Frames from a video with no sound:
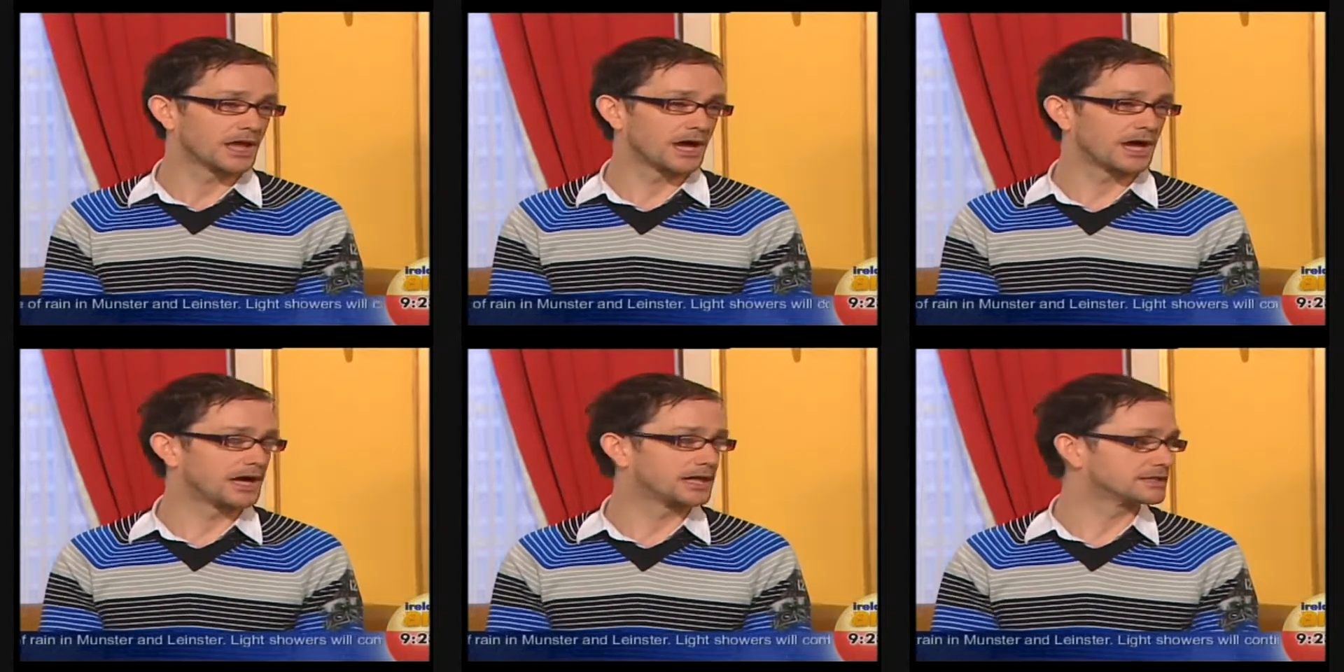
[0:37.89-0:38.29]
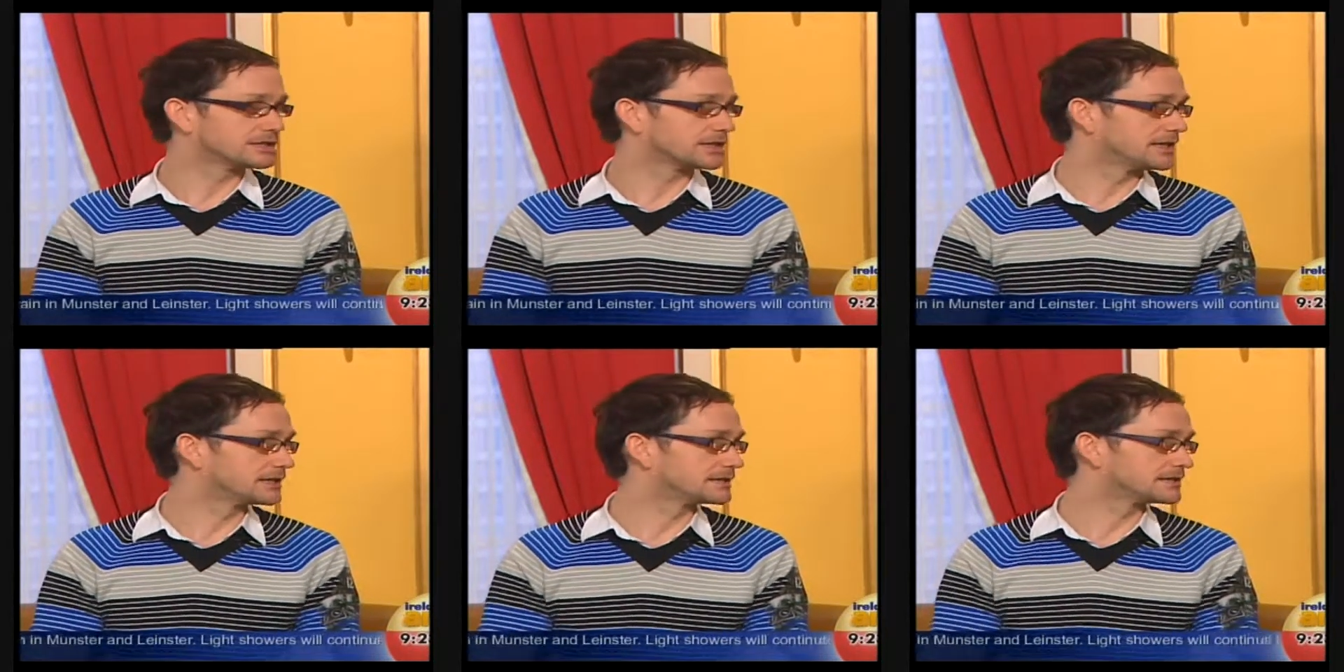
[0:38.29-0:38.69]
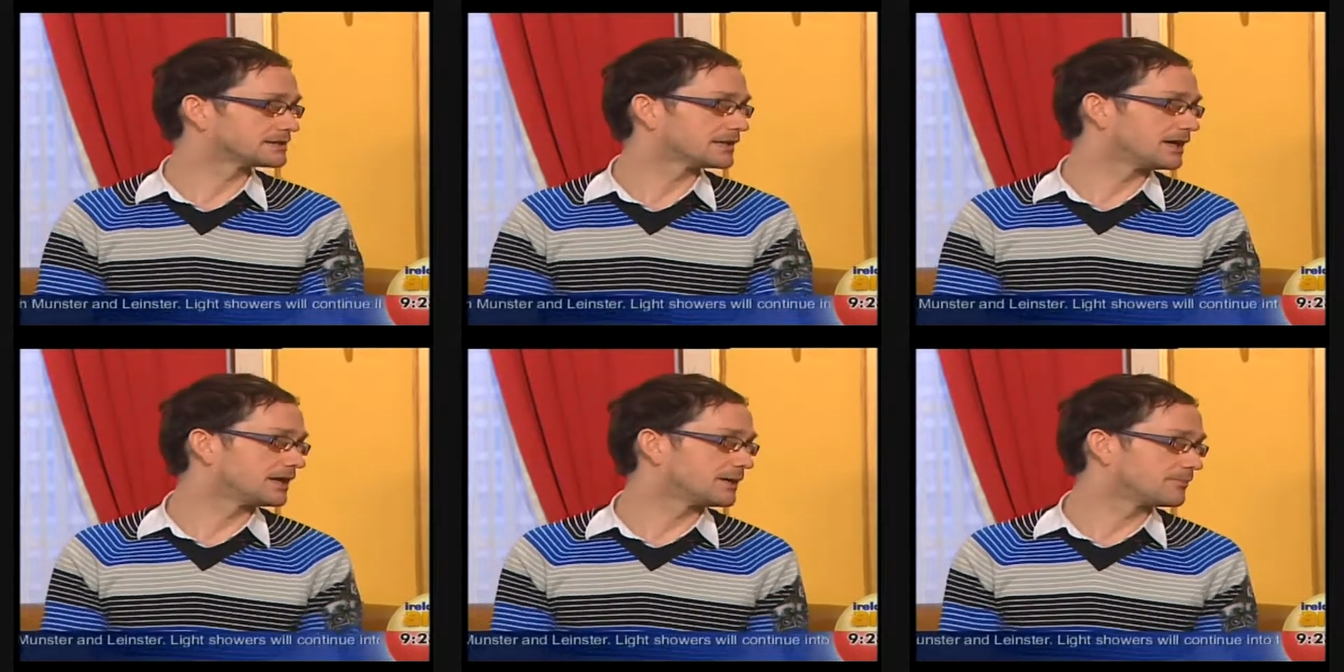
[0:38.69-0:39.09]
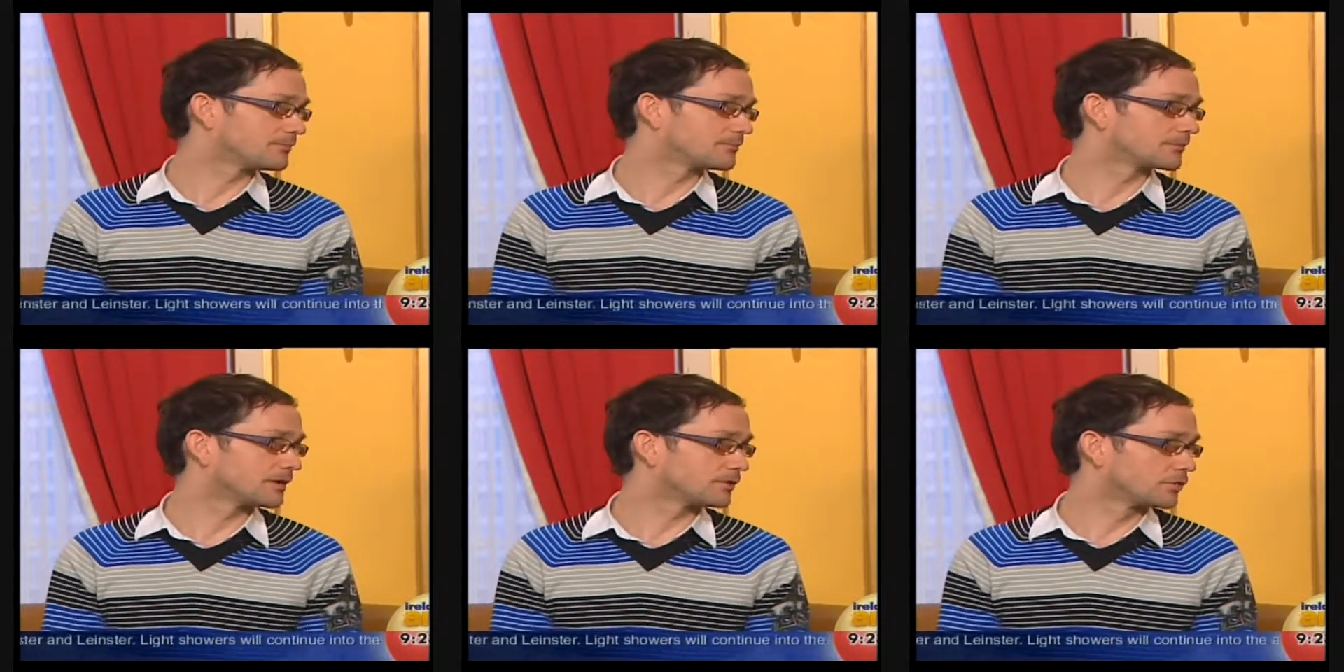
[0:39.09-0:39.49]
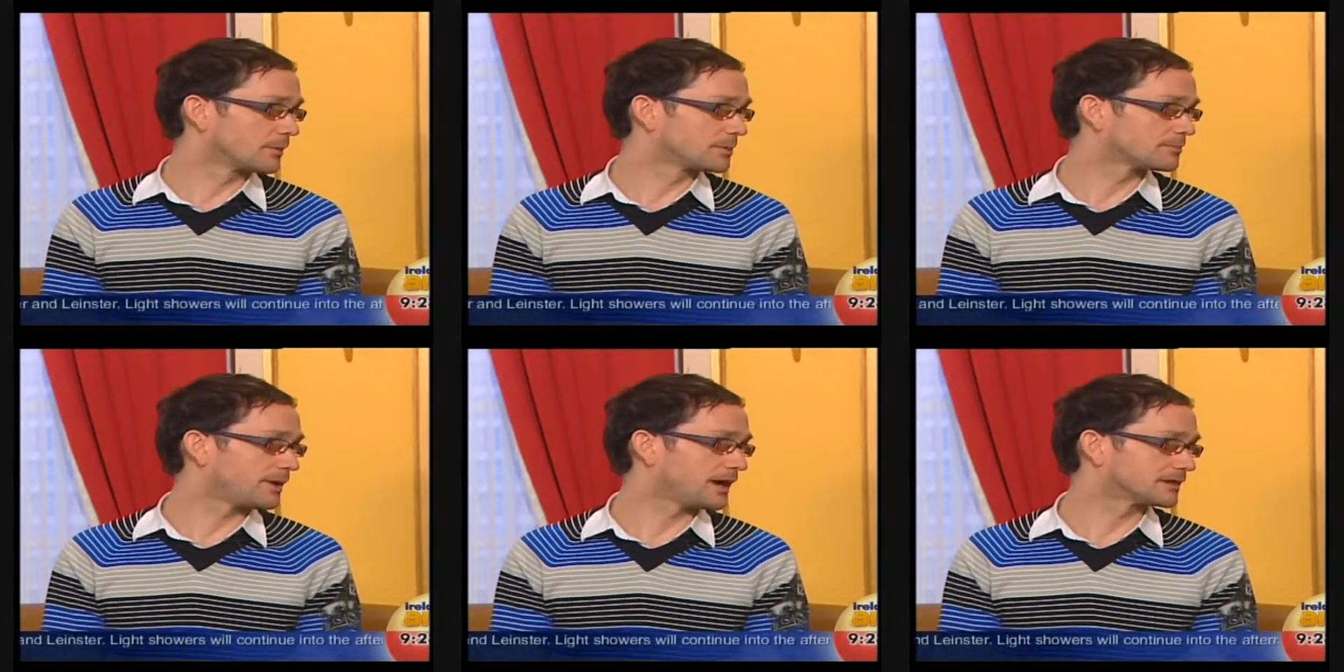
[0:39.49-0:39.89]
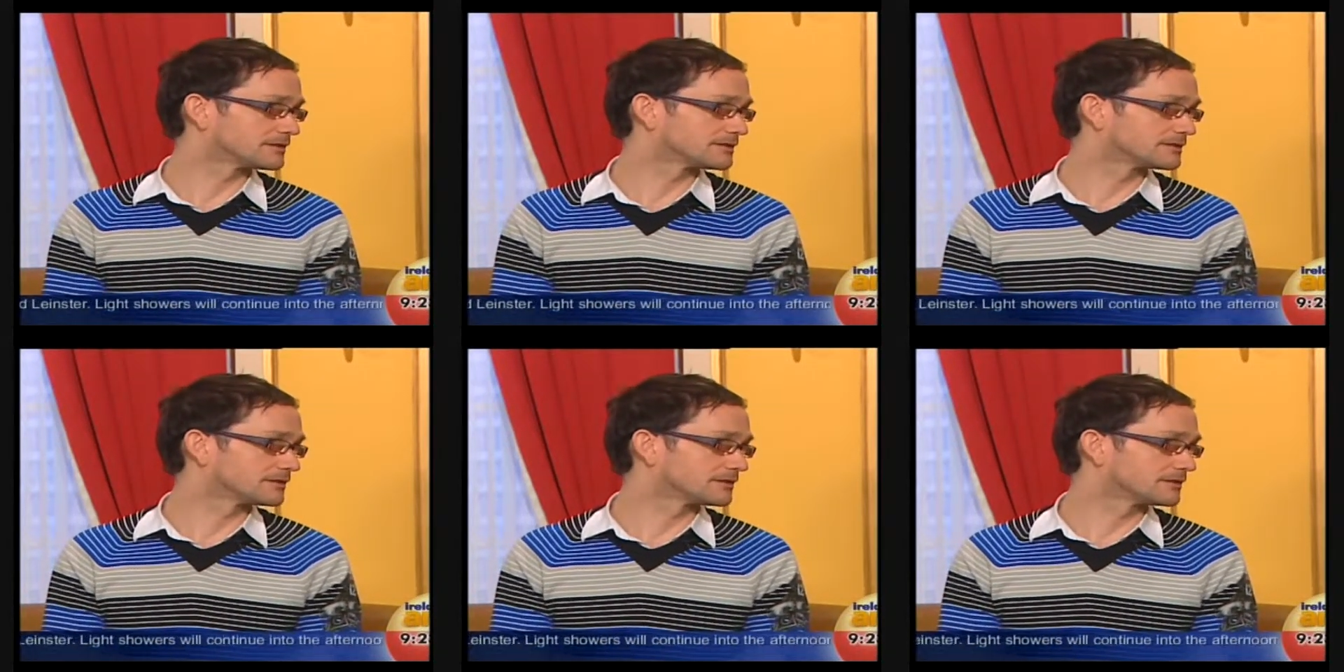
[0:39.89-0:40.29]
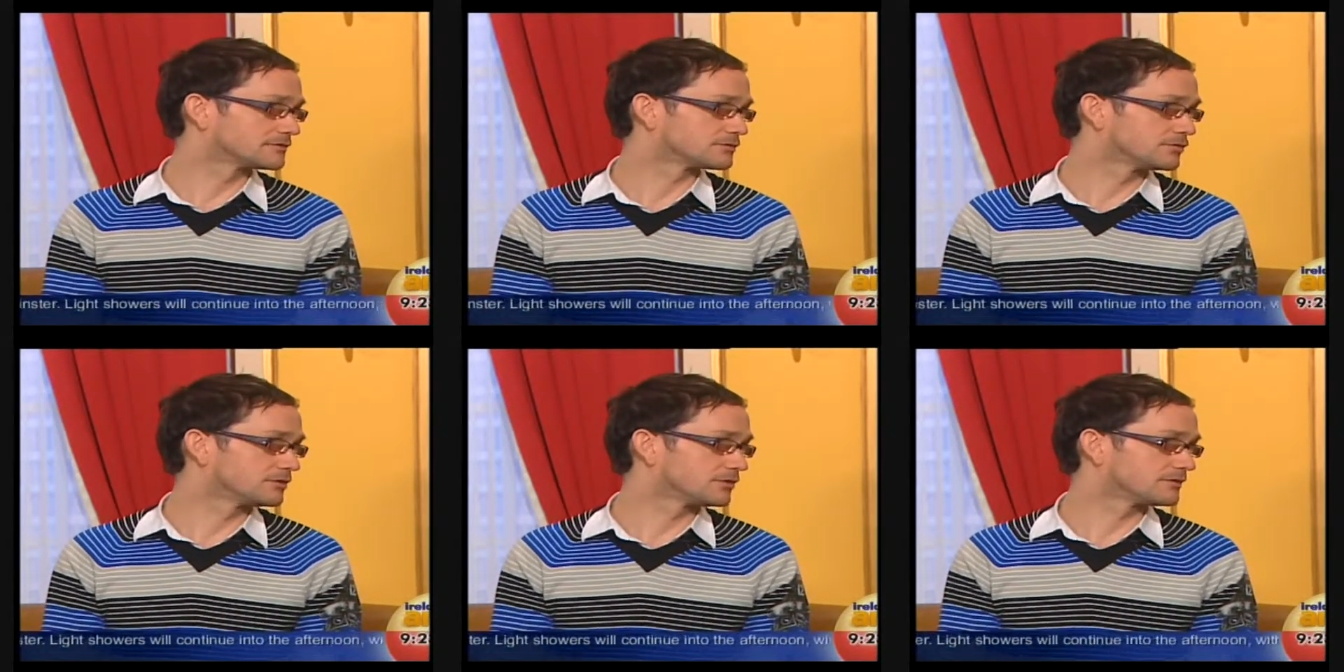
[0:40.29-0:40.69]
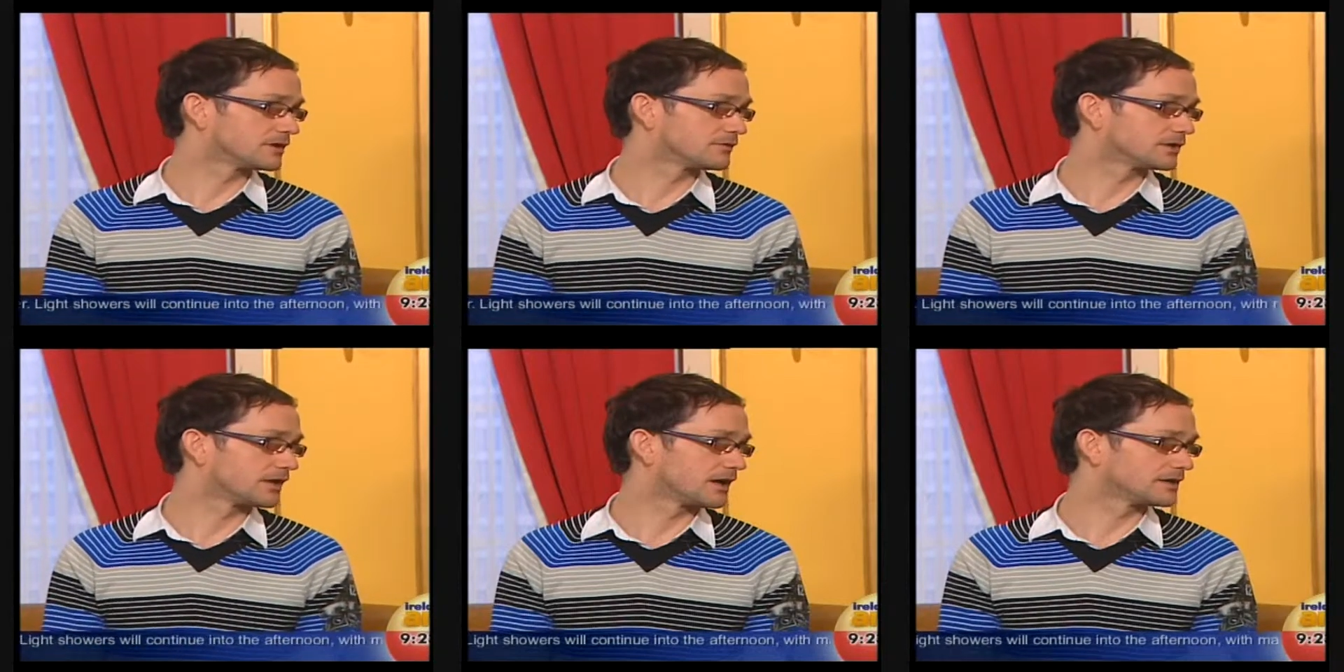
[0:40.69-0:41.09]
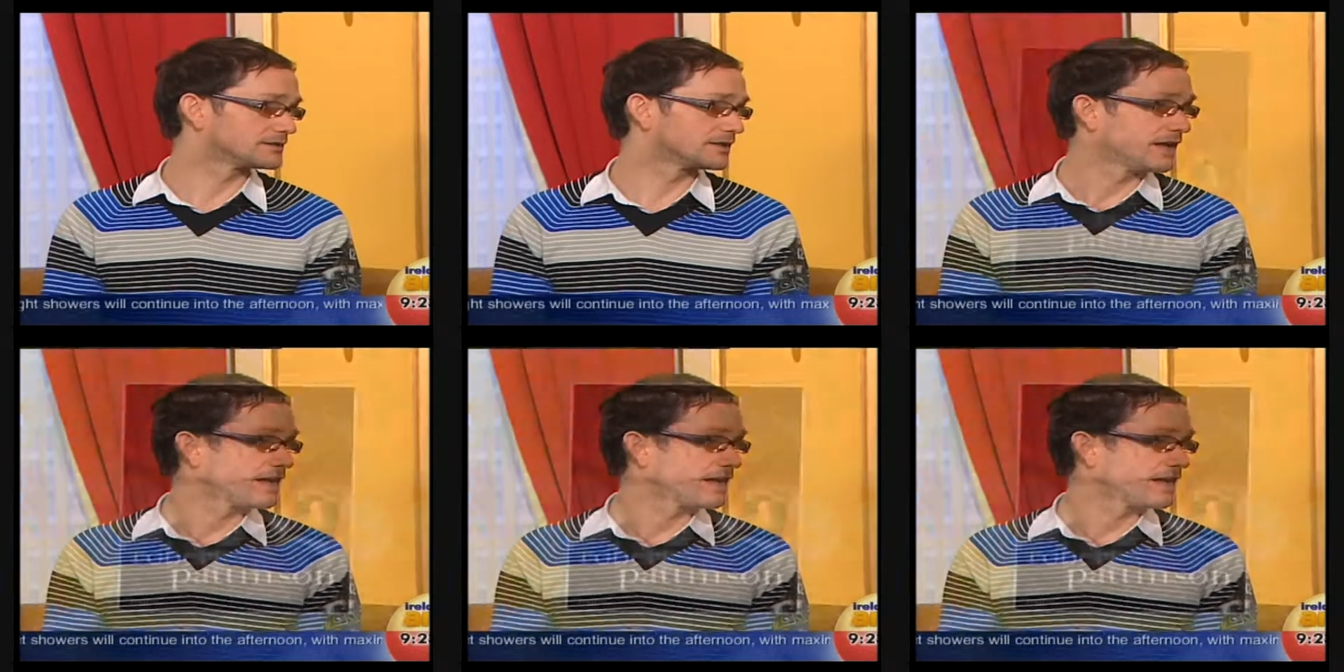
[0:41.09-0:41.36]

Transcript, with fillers: And it's um, Robert Pattinson, True Love Never Dies.